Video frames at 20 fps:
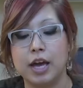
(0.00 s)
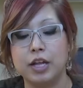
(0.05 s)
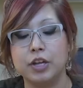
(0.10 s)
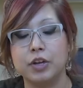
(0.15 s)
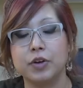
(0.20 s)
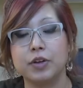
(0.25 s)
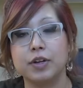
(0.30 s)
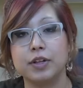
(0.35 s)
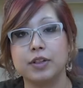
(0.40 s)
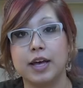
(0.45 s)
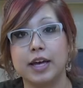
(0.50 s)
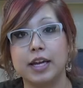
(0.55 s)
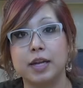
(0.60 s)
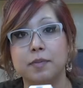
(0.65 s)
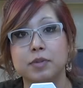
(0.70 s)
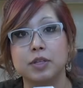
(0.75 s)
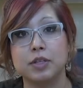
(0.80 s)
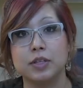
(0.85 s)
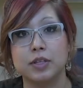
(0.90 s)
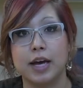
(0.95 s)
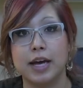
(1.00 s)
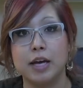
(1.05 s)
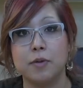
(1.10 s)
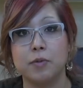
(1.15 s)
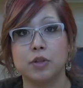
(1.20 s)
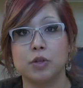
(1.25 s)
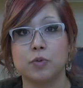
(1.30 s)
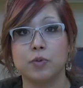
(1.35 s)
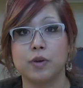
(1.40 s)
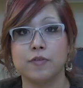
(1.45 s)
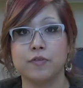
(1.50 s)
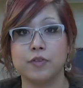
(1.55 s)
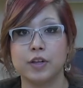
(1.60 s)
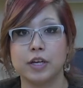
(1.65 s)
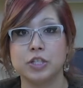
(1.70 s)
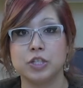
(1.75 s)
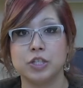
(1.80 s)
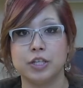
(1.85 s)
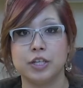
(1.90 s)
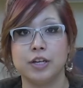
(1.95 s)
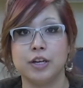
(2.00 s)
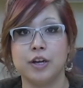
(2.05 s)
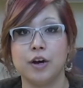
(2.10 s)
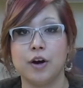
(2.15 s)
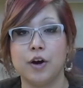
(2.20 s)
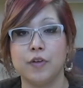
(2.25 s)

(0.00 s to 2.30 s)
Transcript: and you're going to line up the light with the reflection